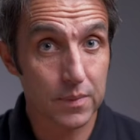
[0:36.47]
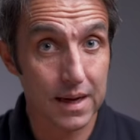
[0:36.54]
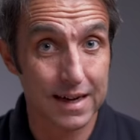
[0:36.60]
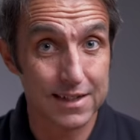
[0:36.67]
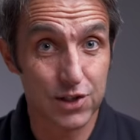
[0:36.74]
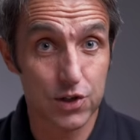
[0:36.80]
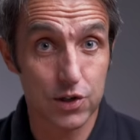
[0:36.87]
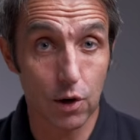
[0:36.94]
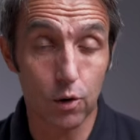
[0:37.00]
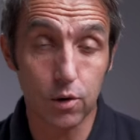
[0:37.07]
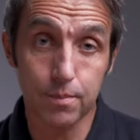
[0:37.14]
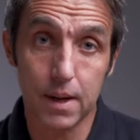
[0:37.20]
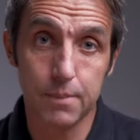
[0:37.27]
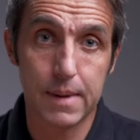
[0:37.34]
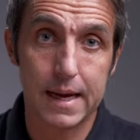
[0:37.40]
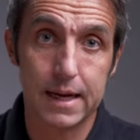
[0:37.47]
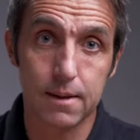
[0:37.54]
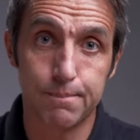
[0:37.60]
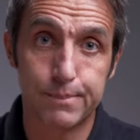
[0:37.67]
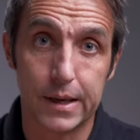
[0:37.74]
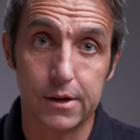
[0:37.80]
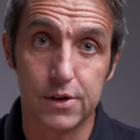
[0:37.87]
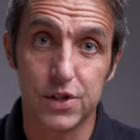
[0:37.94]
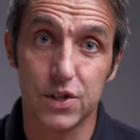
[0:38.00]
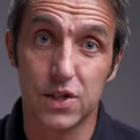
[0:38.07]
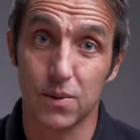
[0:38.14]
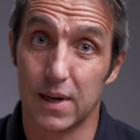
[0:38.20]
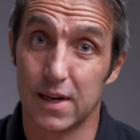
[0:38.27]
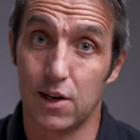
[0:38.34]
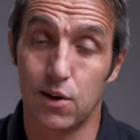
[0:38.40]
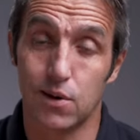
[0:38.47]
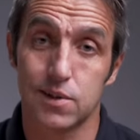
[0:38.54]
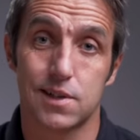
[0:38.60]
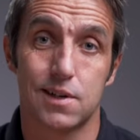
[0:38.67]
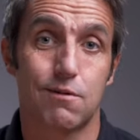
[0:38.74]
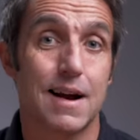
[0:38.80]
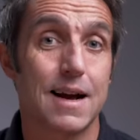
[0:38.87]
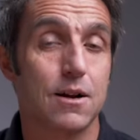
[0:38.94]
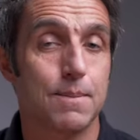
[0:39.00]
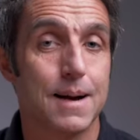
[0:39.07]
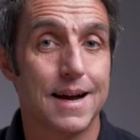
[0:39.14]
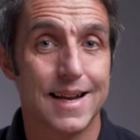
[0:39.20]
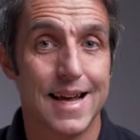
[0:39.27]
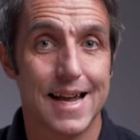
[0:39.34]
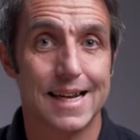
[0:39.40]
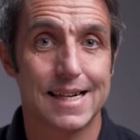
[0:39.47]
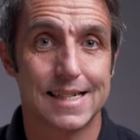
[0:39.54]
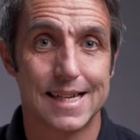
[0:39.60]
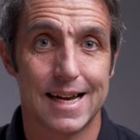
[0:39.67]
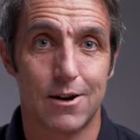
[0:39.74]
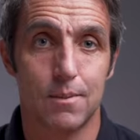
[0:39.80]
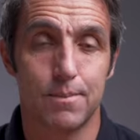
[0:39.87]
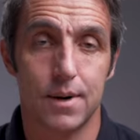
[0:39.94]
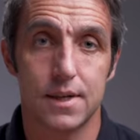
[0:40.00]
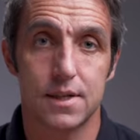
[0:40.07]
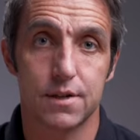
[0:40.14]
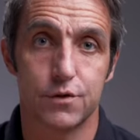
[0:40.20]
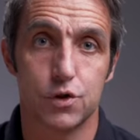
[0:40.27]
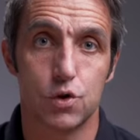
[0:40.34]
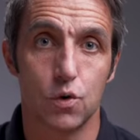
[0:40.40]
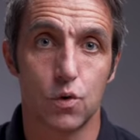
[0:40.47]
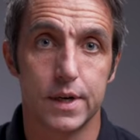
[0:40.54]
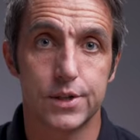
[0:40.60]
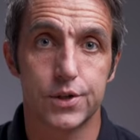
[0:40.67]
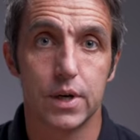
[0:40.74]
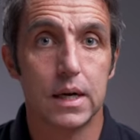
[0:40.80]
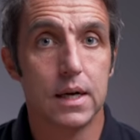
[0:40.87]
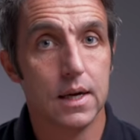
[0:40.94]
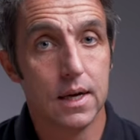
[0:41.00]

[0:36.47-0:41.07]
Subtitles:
I'd sold my main computer, so I'd lost around about 8 terabytes of storage,